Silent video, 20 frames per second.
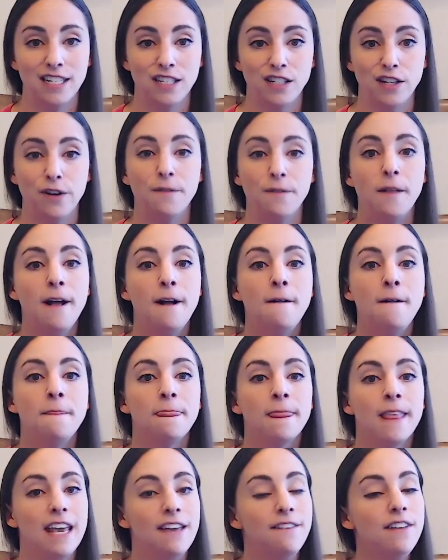So
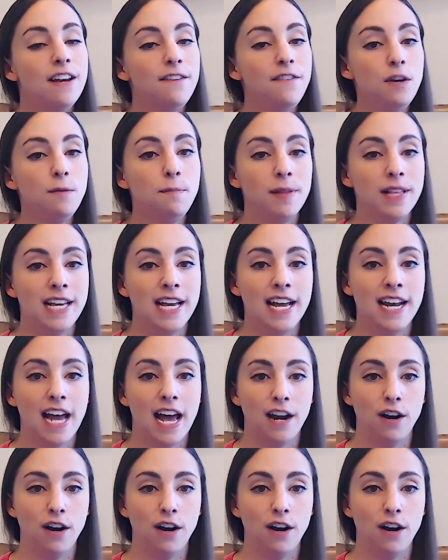even if you plan on